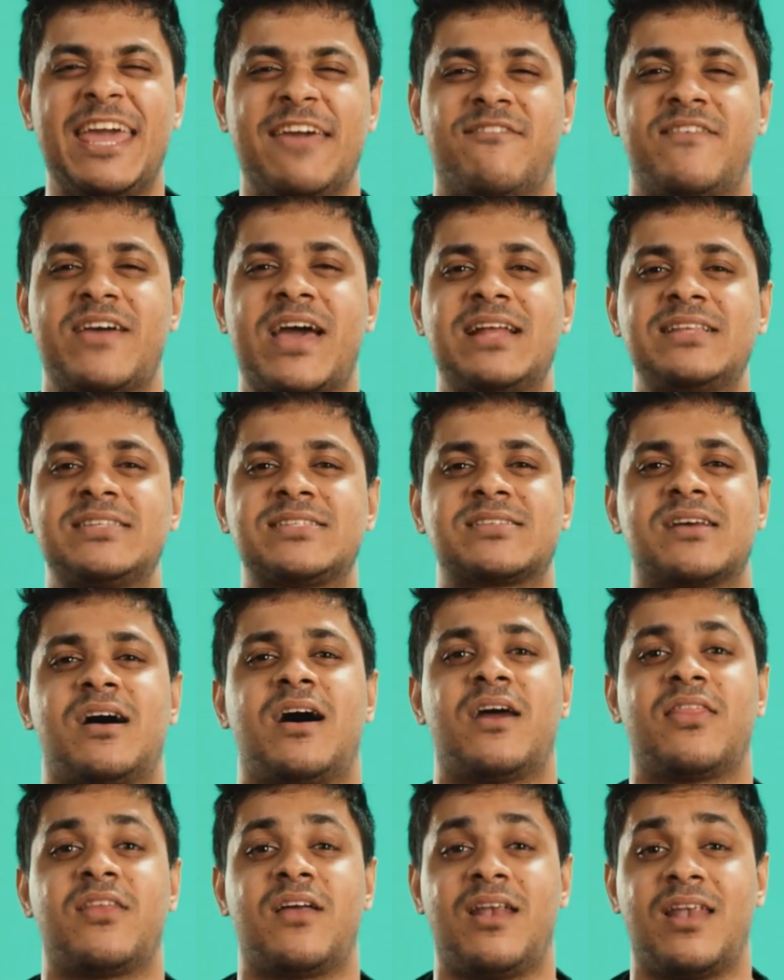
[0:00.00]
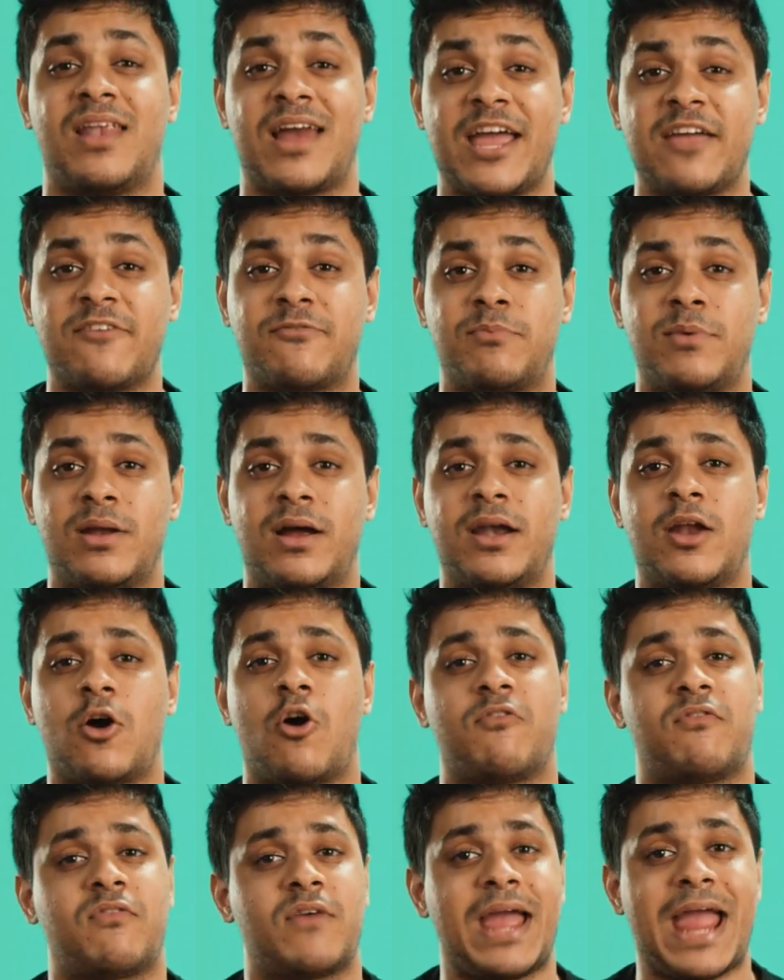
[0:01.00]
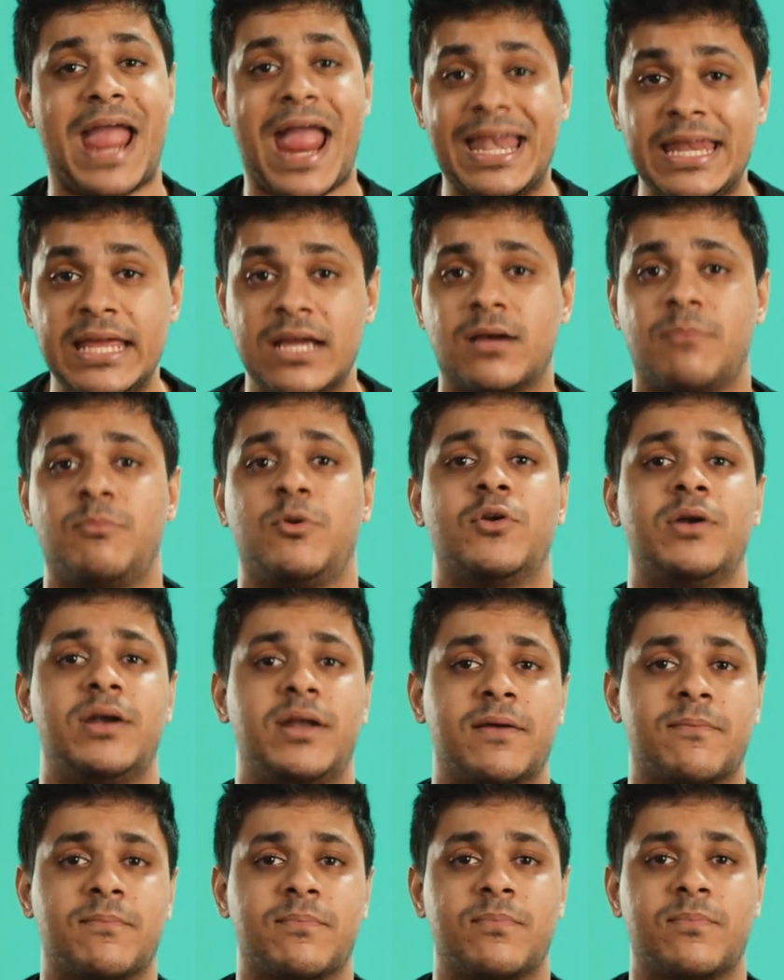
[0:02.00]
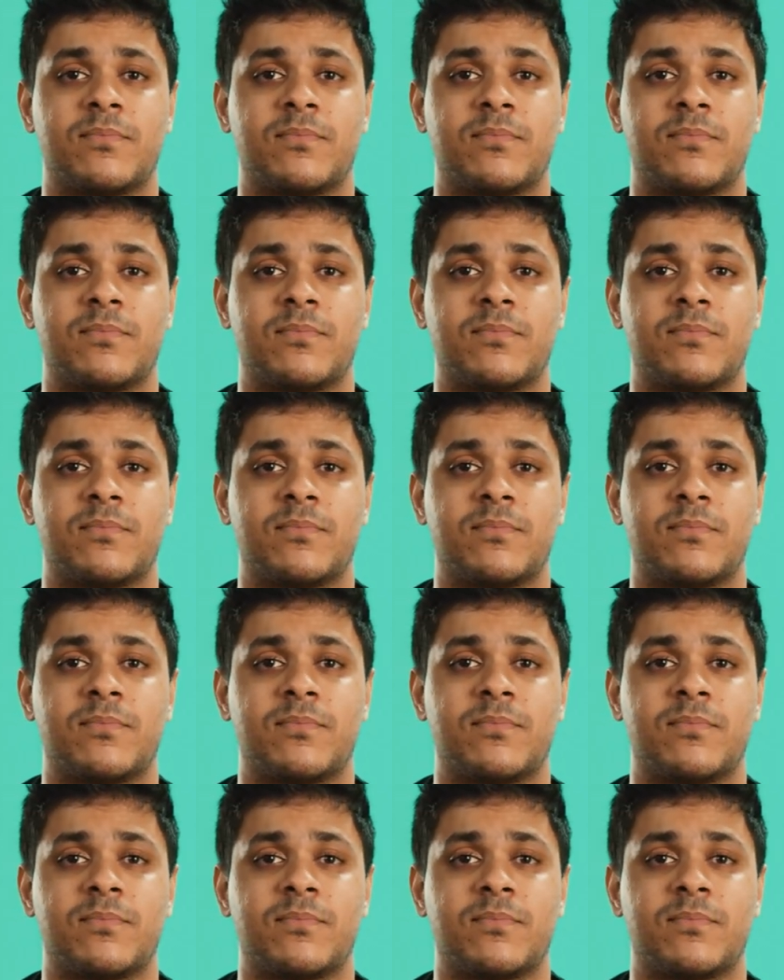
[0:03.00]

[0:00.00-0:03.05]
Events are the lifeblood of any community.